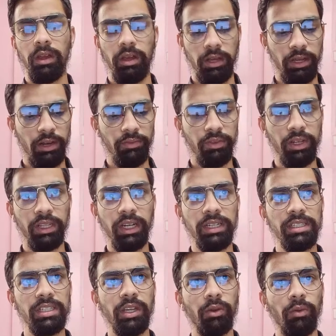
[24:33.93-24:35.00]
and after that
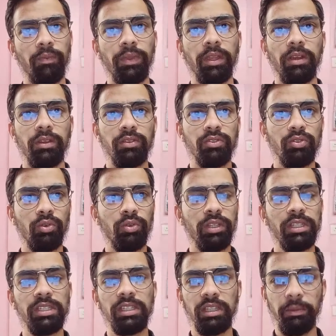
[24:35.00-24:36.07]
save. So
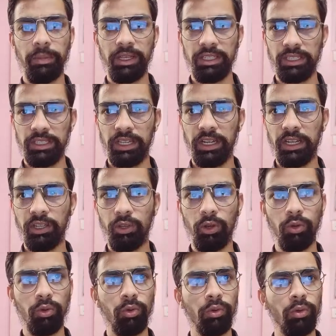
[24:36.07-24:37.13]
this is the basic setting you
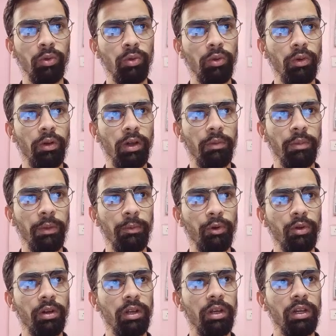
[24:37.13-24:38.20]
have to do
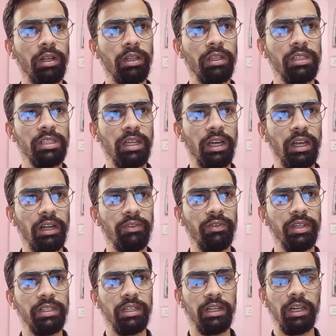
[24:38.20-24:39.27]
before run this correct
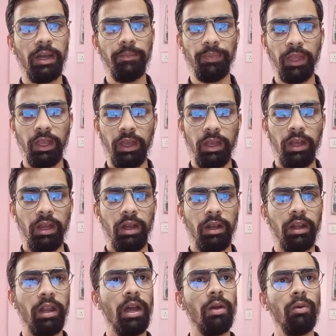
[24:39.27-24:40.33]
phase data.
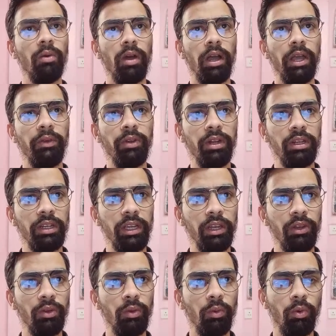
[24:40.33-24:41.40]
Now I will tell
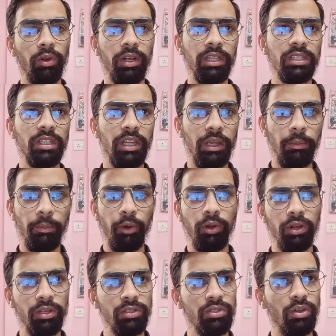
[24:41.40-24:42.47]
you what is the
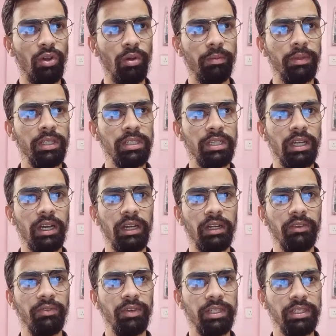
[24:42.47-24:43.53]
importance of this
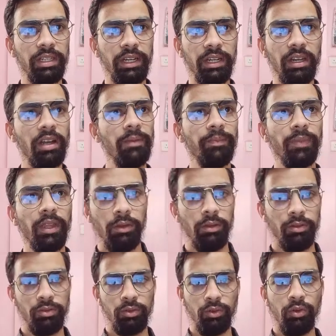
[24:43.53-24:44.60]
correct phase data.
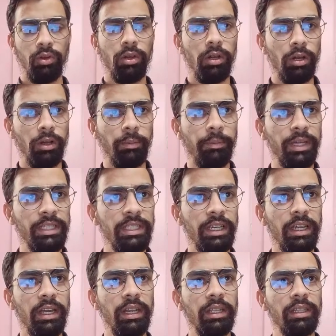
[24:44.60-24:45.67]
So
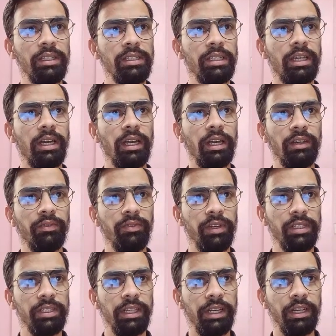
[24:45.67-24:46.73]
basically this correct
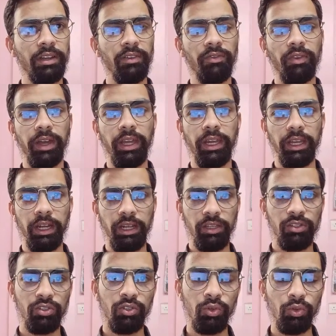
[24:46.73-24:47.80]
phase data file, it
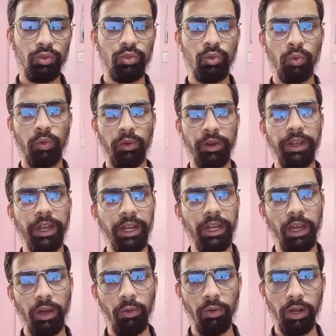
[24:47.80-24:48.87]
is used to
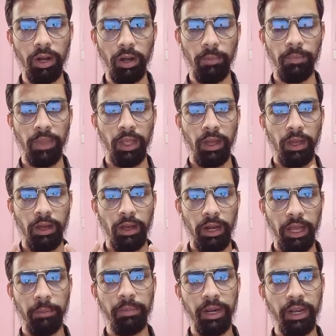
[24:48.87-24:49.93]
create our
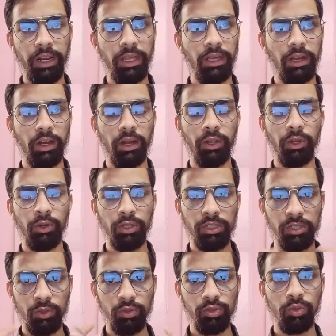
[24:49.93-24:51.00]
library. It
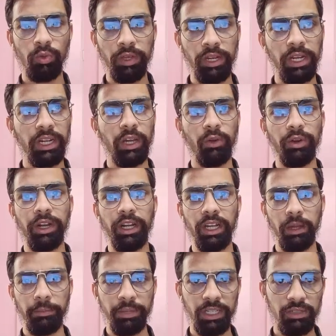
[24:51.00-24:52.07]
is used to create our
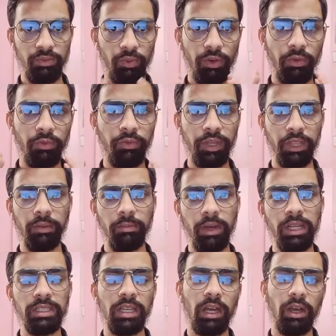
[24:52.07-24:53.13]
database for with
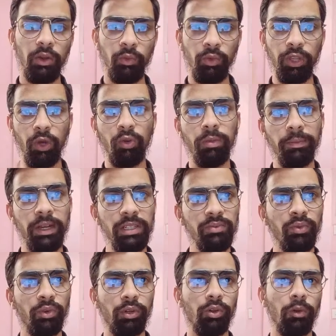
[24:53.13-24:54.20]
mask or without
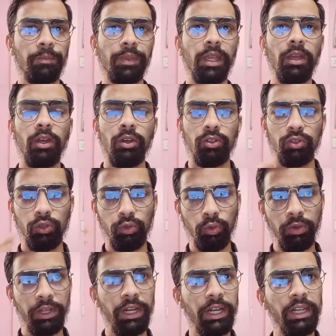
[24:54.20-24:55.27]
mask photo. So
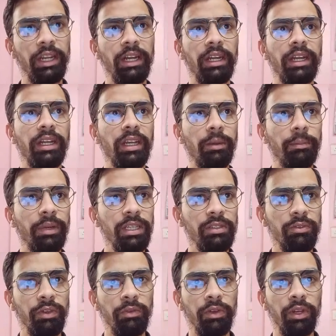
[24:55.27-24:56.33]
to create that
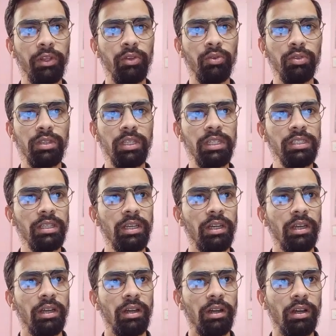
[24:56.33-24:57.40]
database, we will use this
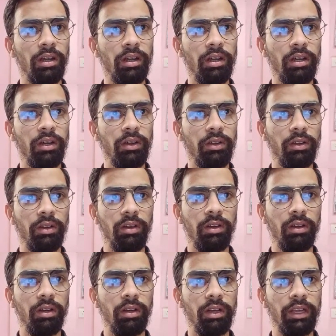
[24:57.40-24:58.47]

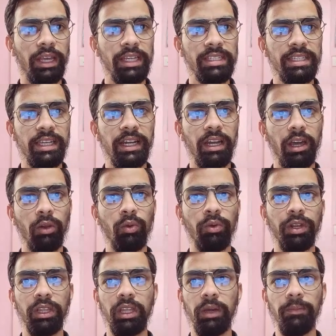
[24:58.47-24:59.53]
cascade
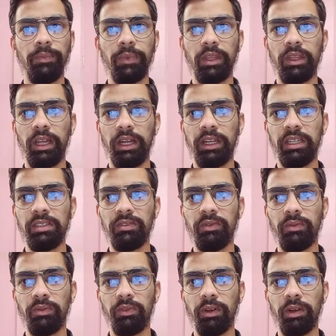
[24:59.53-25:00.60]
algorithm, that is
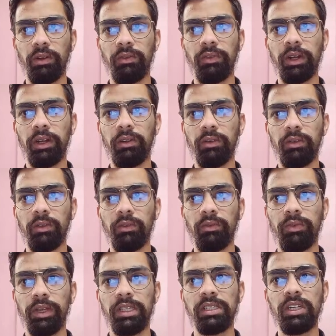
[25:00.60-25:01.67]
front
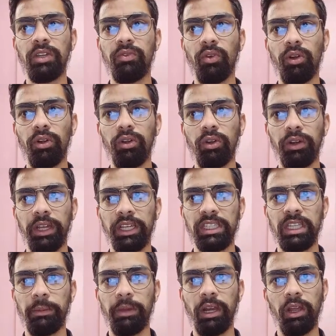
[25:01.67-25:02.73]
face
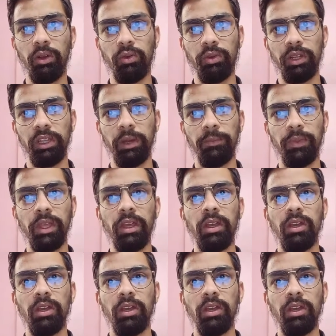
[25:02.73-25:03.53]
default.xml algorithm.